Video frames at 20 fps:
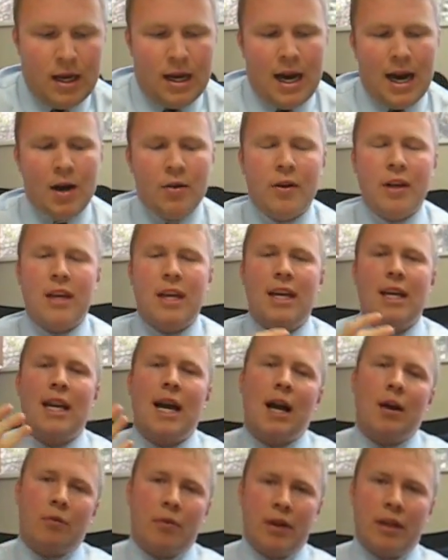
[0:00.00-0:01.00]
How can he
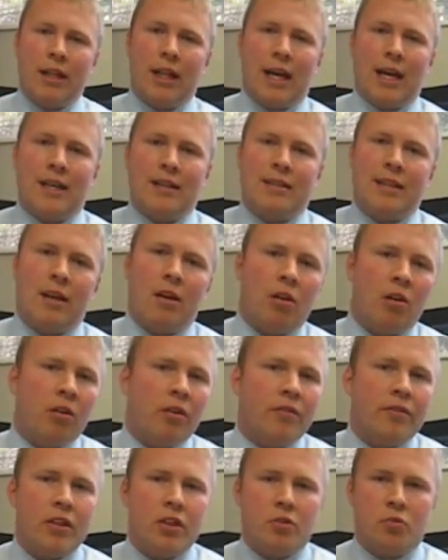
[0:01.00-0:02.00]
not realize that
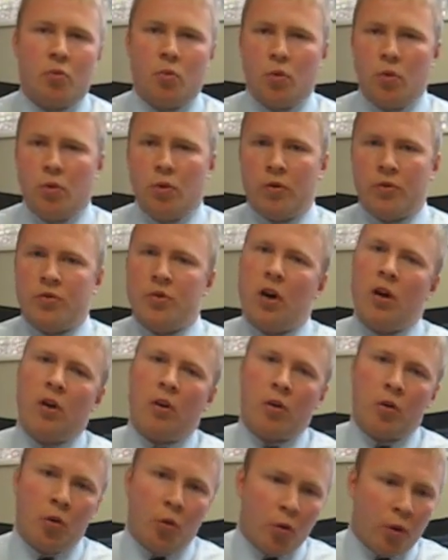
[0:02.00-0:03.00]
all these wars
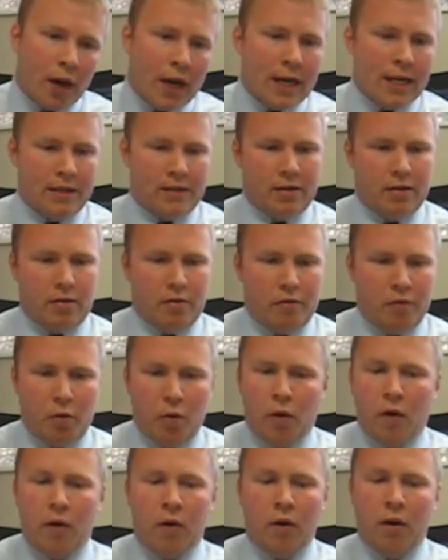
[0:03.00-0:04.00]
are great
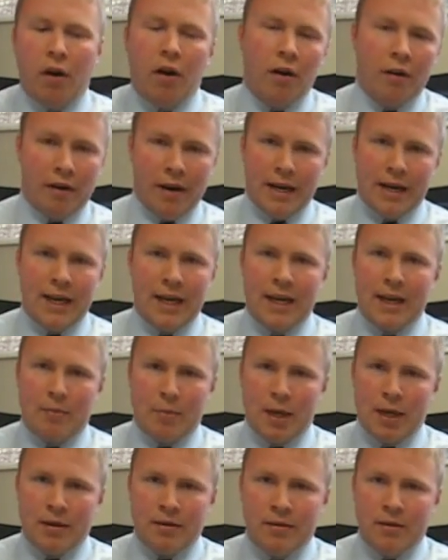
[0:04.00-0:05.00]
for our
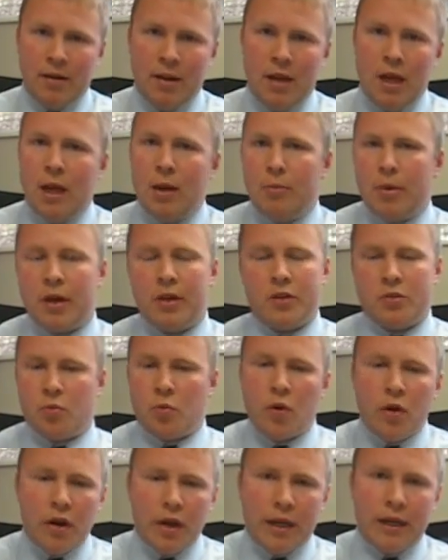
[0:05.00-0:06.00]
economy? Because
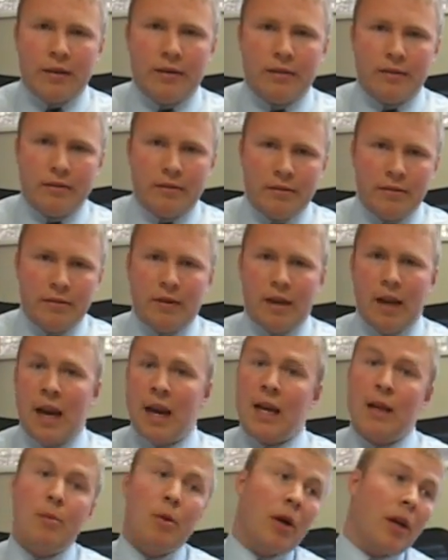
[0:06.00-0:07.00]
one,
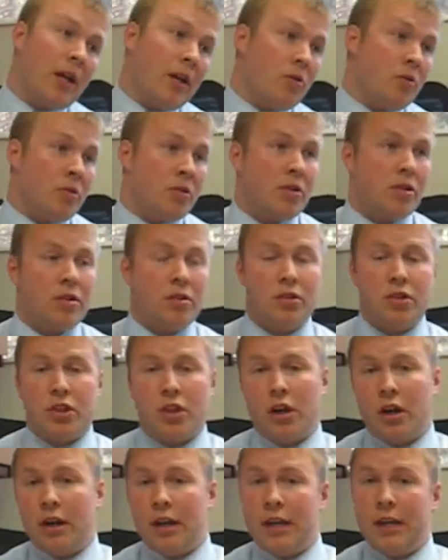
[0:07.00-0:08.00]
anybody who's
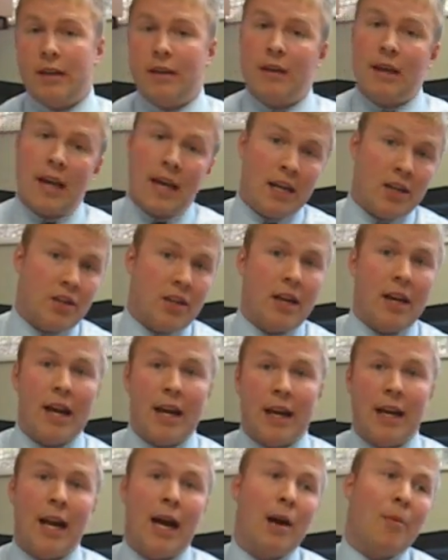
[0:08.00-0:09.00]
studied Keynesian
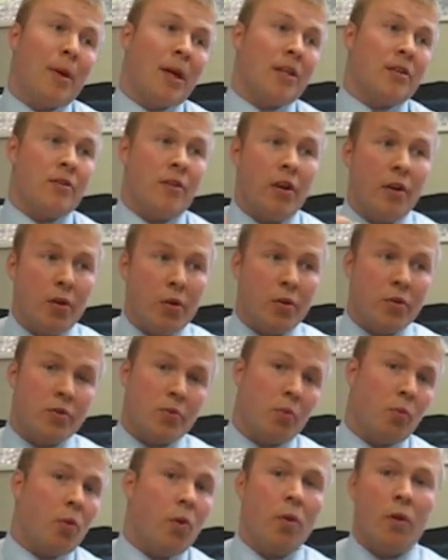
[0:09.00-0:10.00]
economics
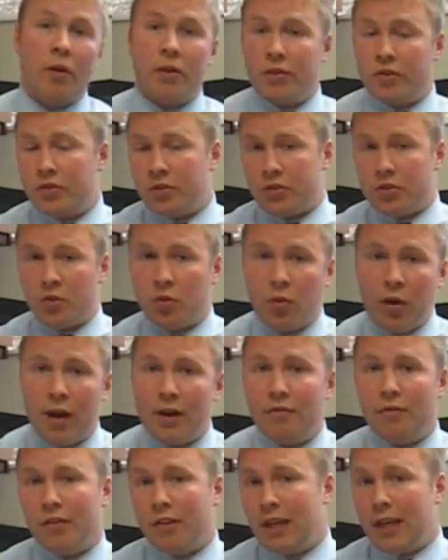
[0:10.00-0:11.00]
knows war is just
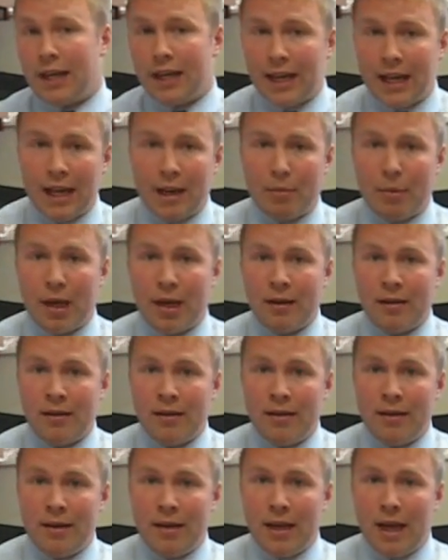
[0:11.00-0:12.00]
great for the economy.
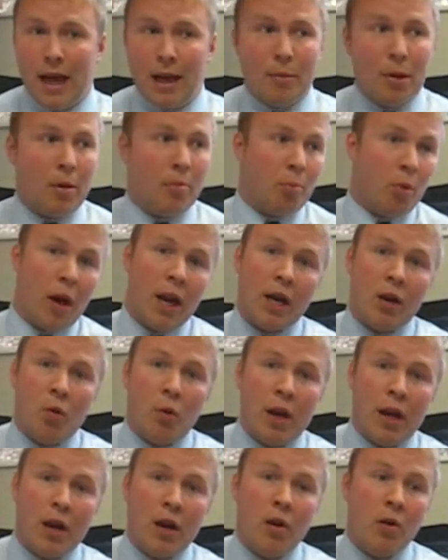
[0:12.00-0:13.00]
I mean, break a
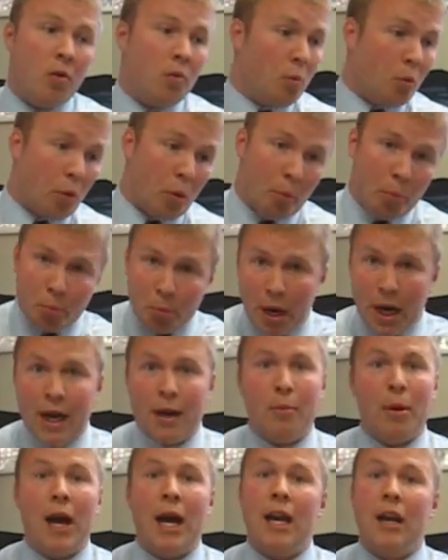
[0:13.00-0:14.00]
window, we'll pay
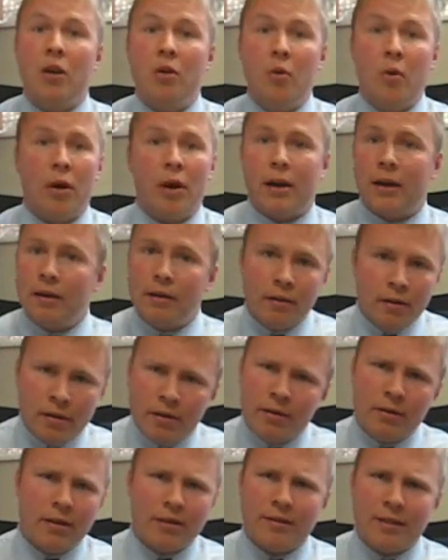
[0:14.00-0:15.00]
to buy a new one.
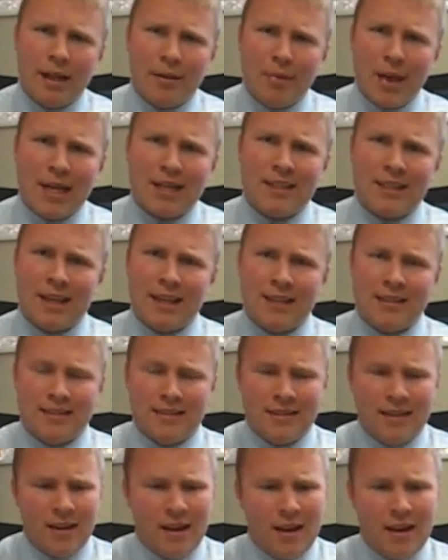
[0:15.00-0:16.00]
Doesn't that make
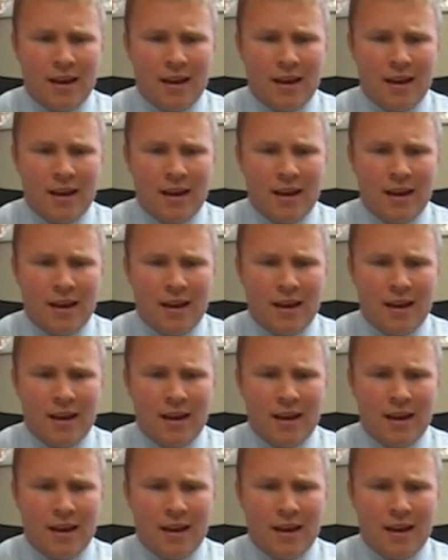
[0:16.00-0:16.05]
sense?